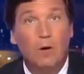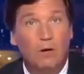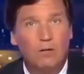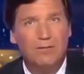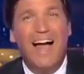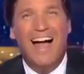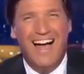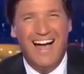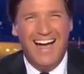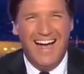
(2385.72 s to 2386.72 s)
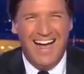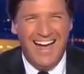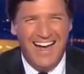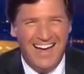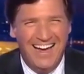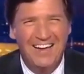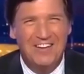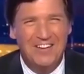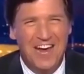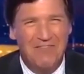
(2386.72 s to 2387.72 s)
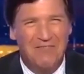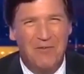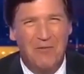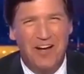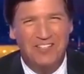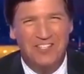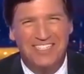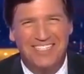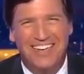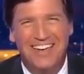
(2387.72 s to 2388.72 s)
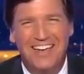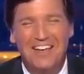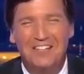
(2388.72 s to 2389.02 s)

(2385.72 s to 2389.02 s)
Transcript: Well, good night from Washington.